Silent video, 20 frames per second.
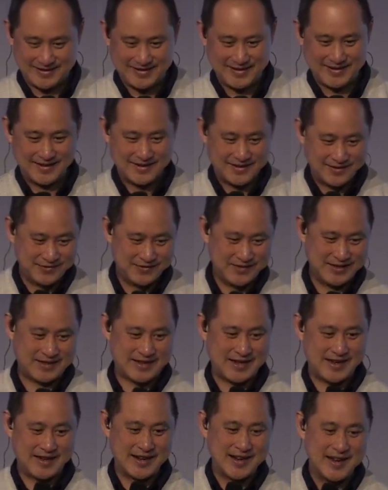Verse
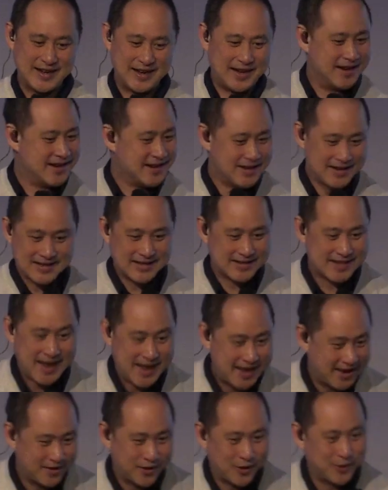8,
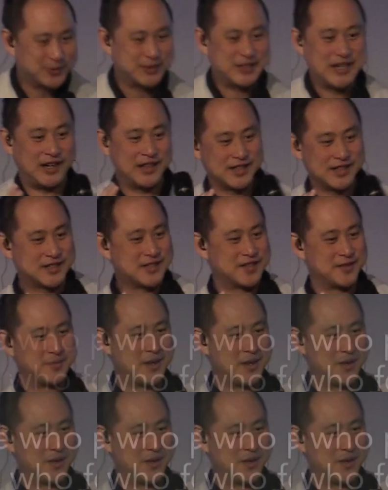understand, O dullest of people,